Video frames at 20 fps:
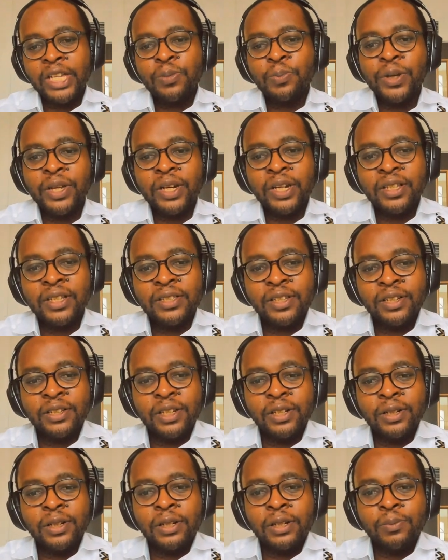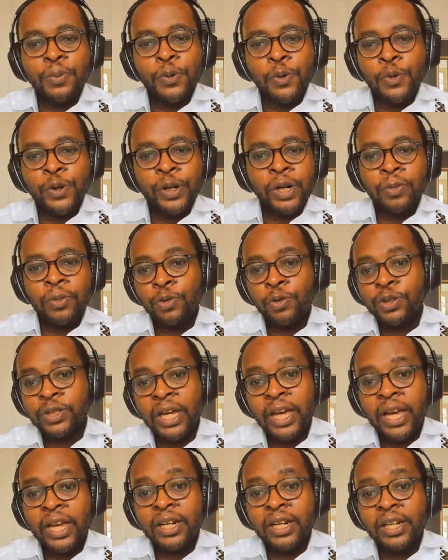experience in programming,
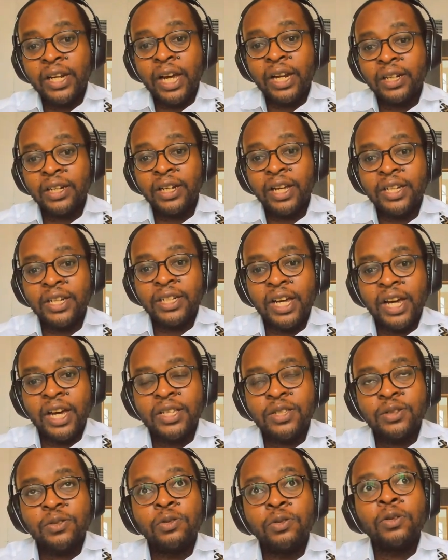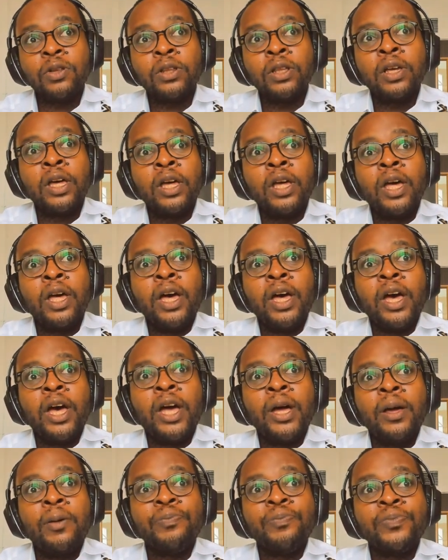which I had none at high school.
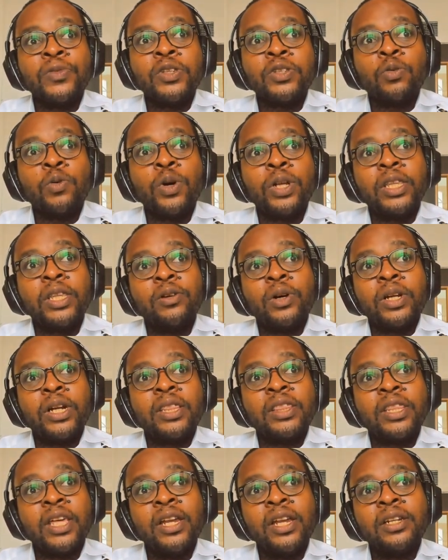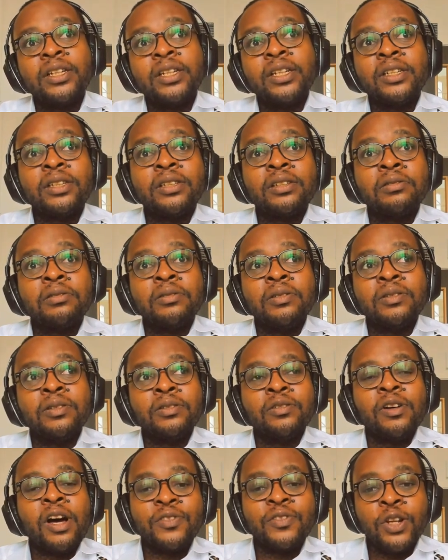So what I then did,
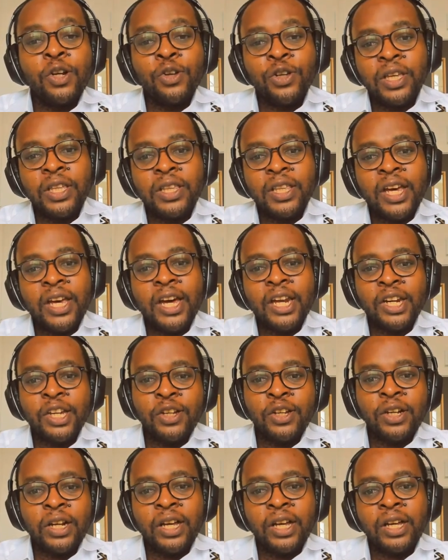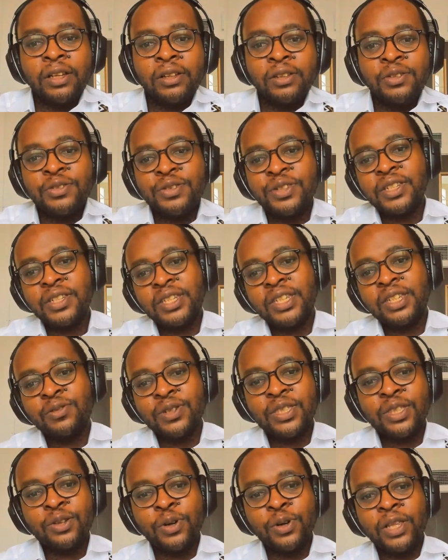after looking at the curricula, UCT
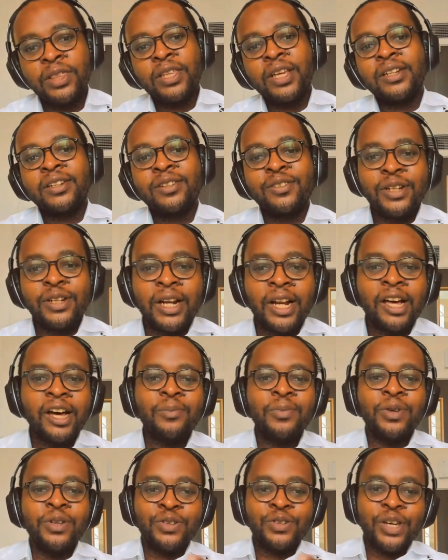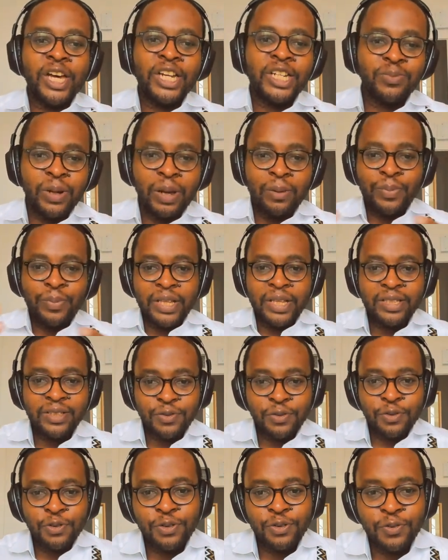was the one that could allow me to hedge my
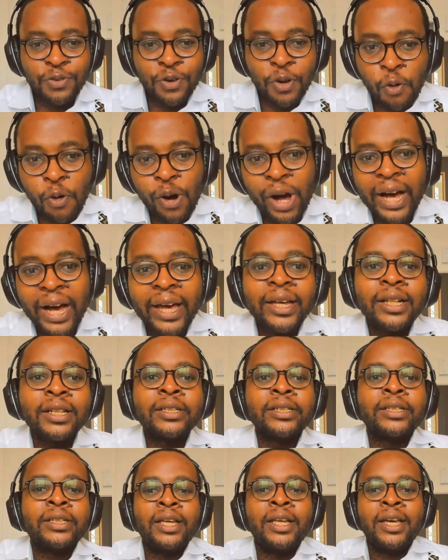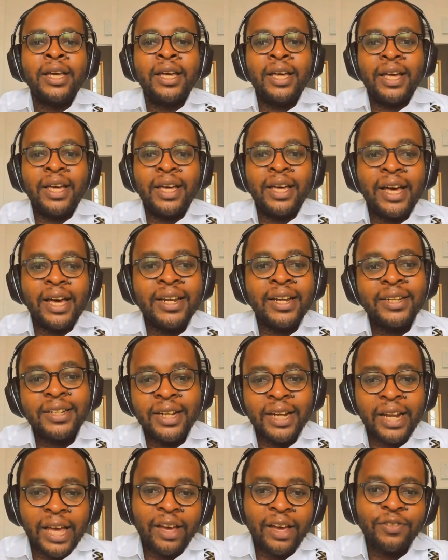bets for a while
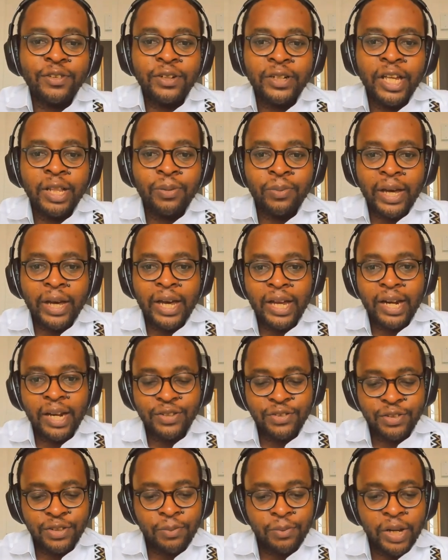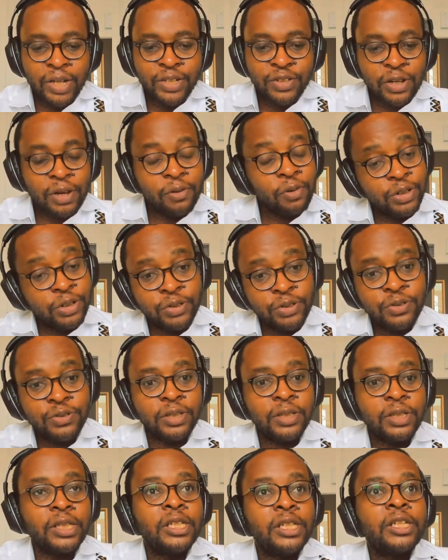until I have to nail my colors to the mast. So I went to
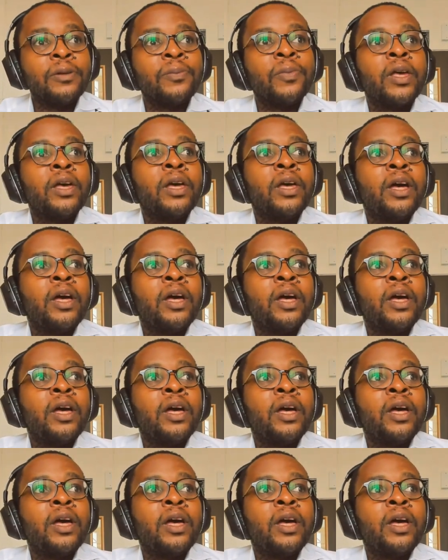UCT.